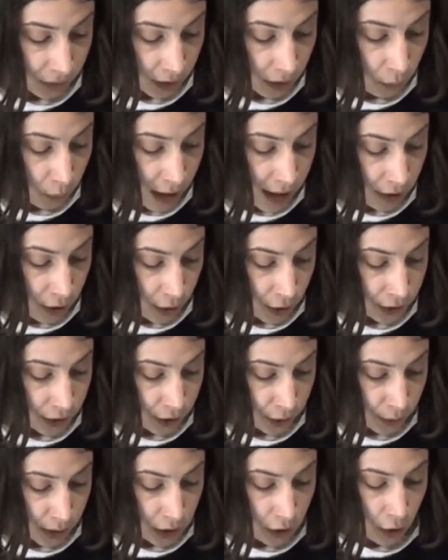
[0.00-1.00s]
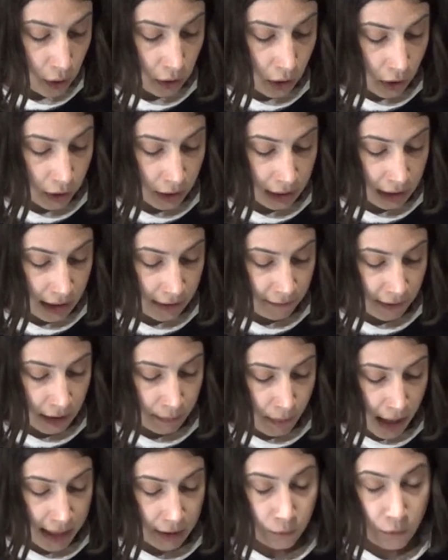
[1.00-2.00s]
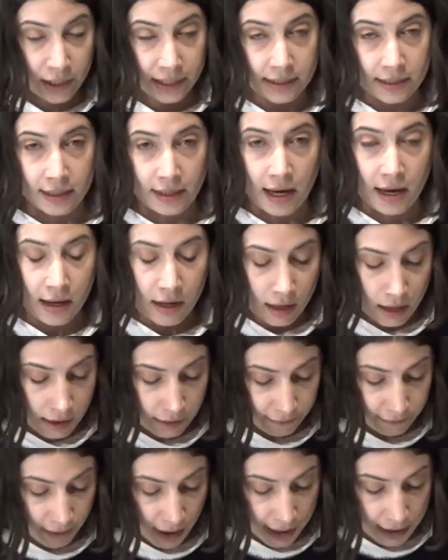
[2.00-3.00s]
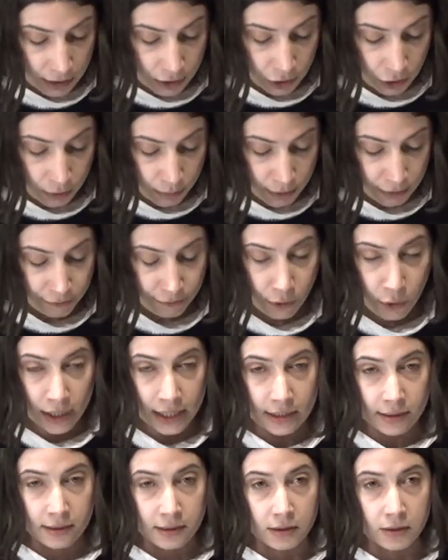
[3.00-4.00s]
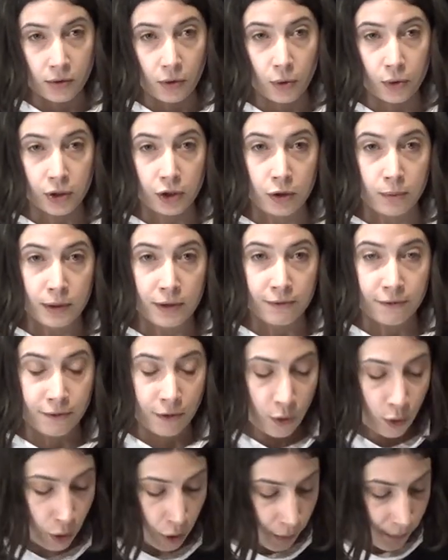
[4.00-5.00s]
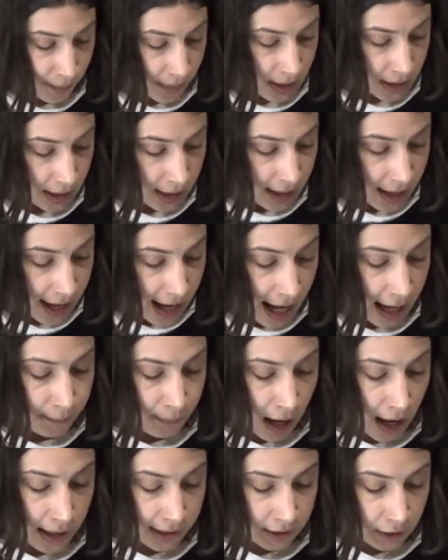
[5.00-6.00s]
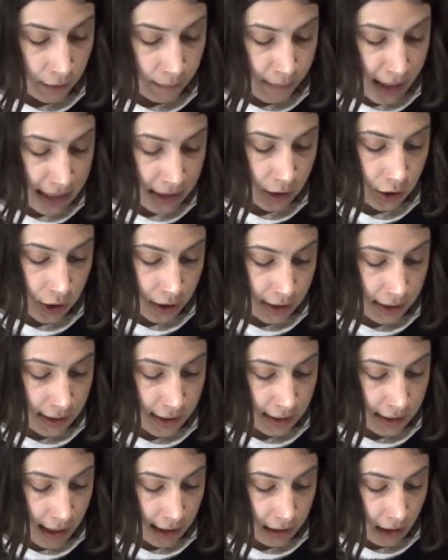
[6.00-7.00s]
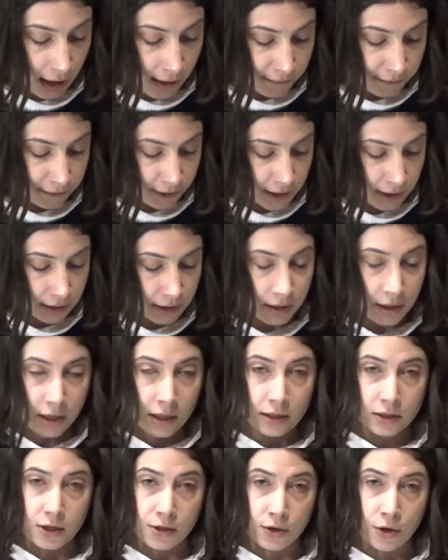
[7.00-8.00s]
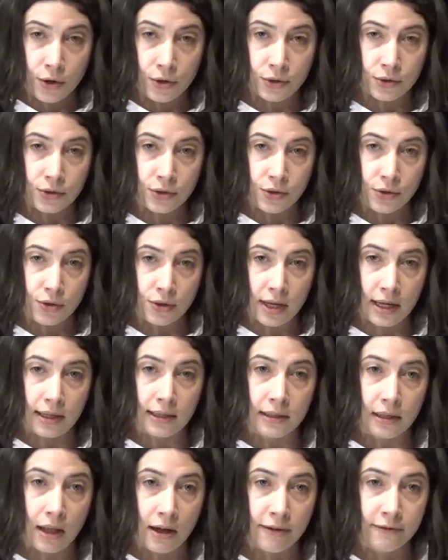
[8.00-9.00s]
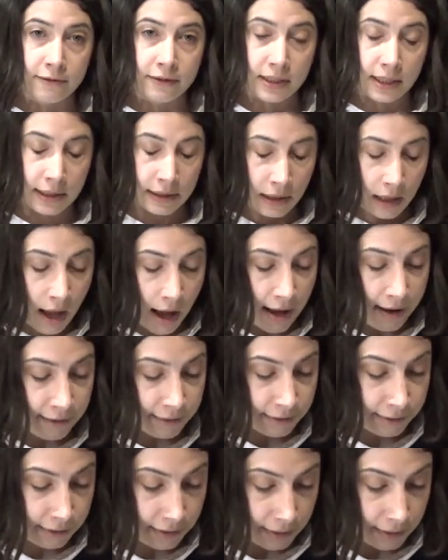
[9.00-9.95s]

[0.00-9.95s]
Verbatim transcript: where those who are no longer living might once again find human voice or human form and pass on messages and comfort to those who they had loved in life.